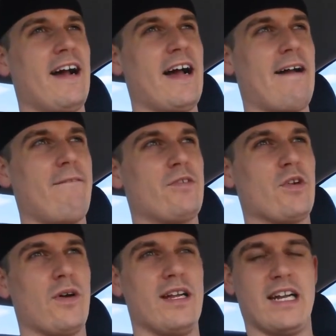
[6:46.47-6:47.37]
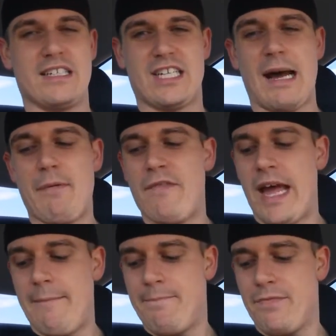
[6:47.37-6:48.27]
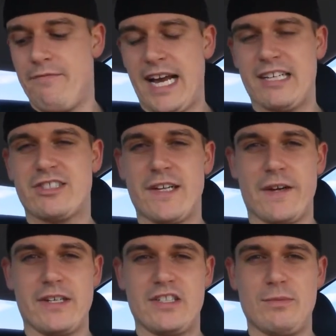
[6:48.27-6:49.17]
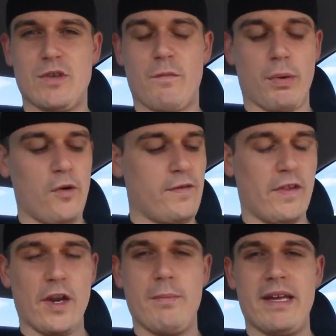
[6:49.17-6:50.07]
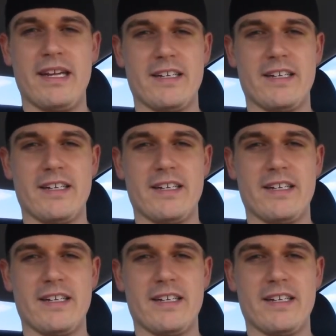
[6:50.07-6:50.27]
And on top of that, vascularity seems to have improved a little bit,